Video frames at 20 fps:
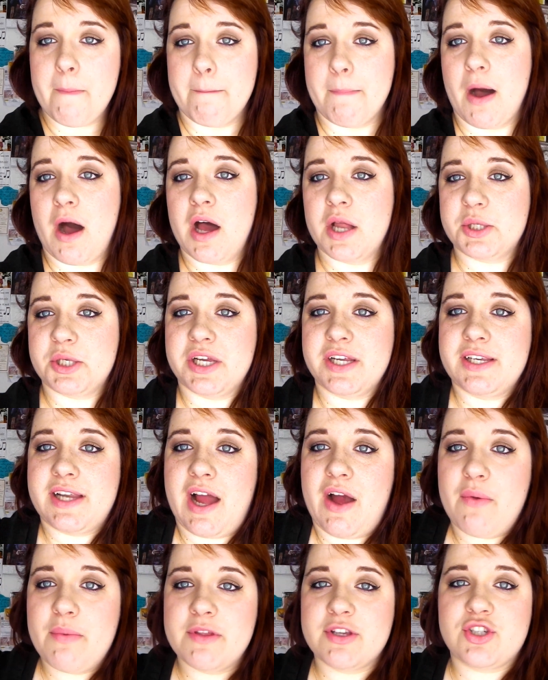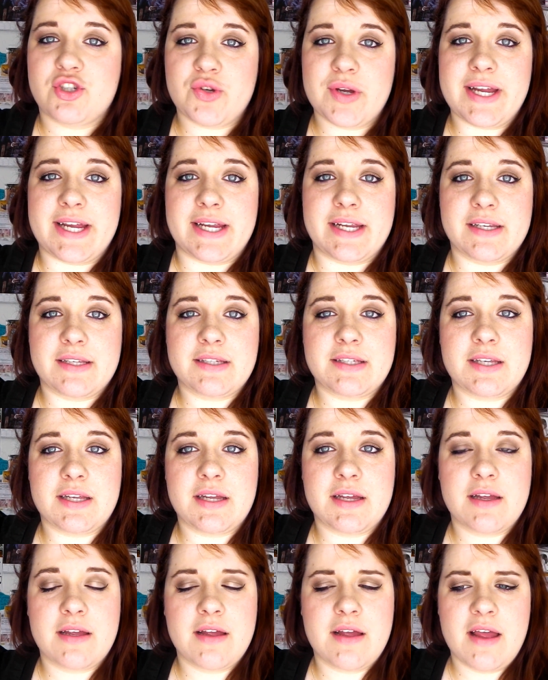marching down the street,
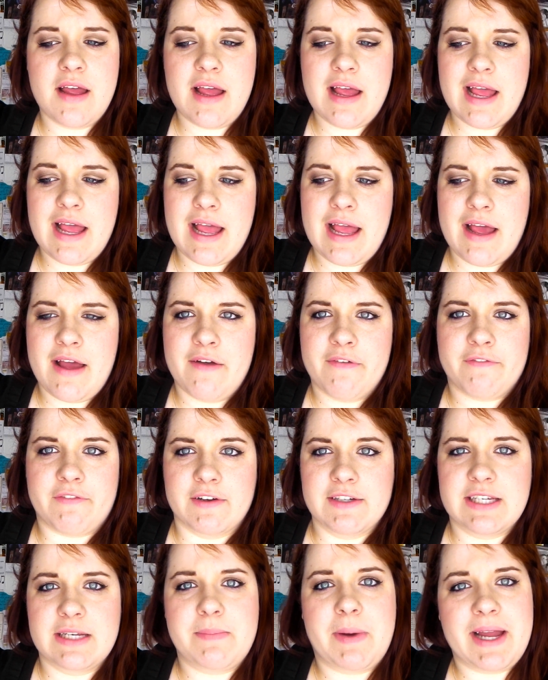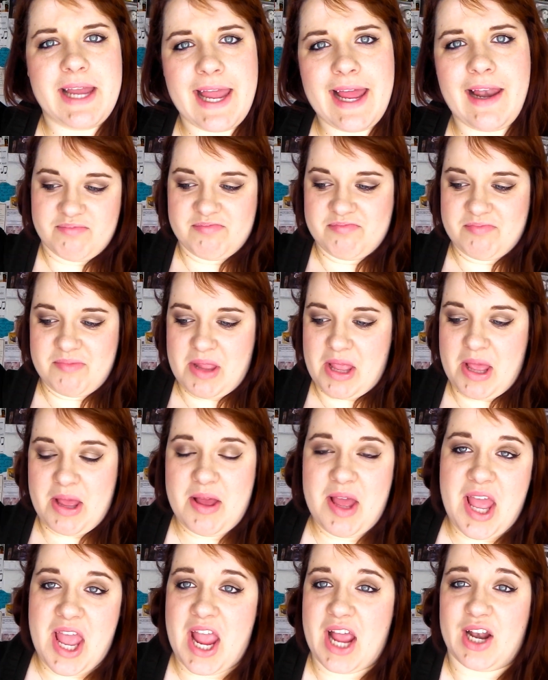fronted by Hitler.
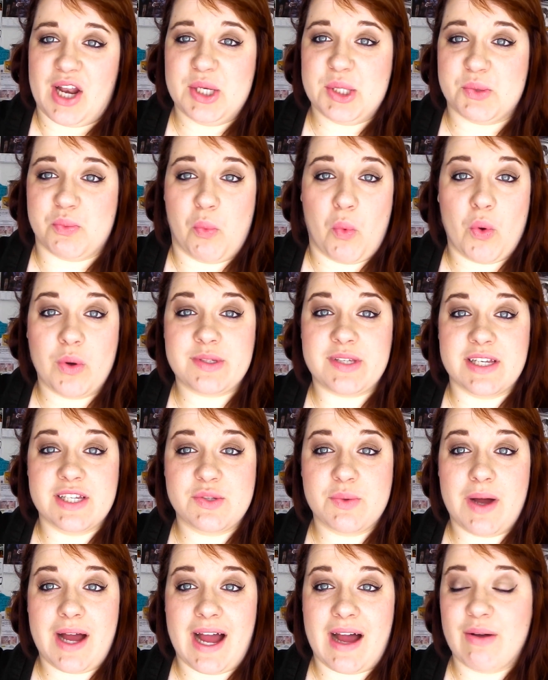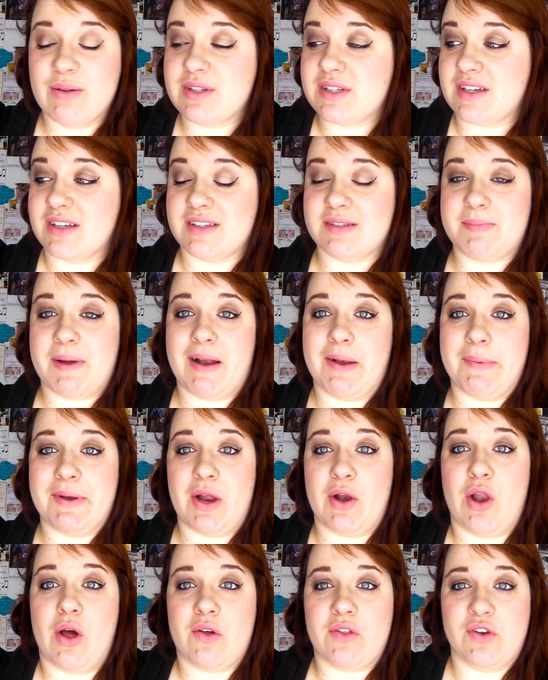Hitler just walks into a house, because apparently we
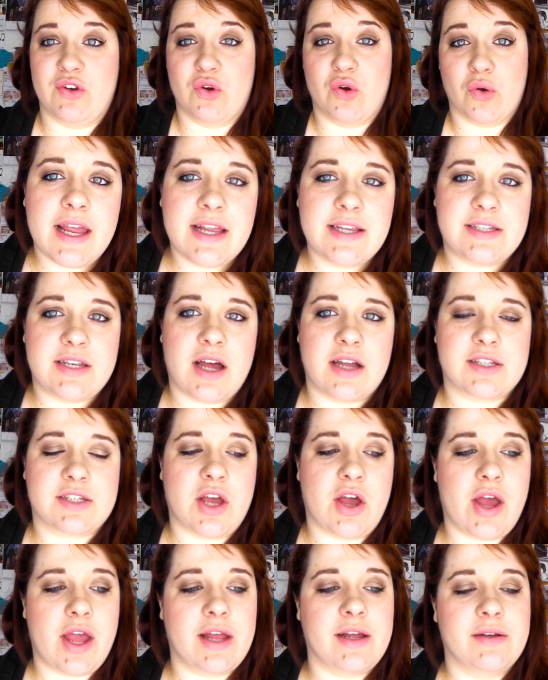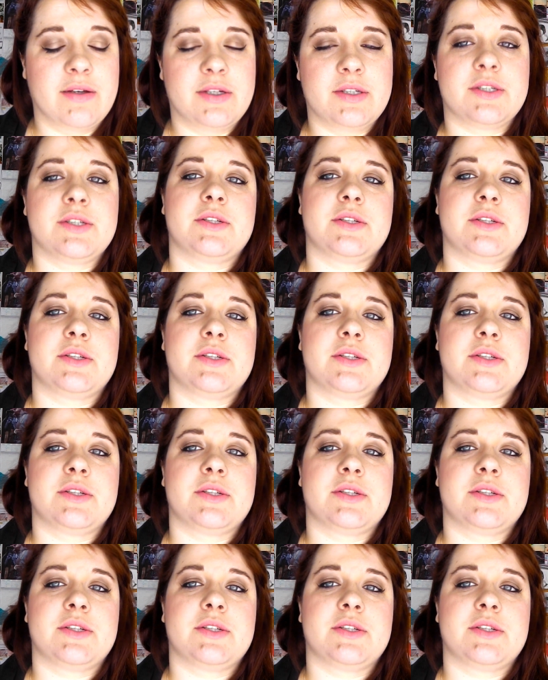don't lock the door. He starts going,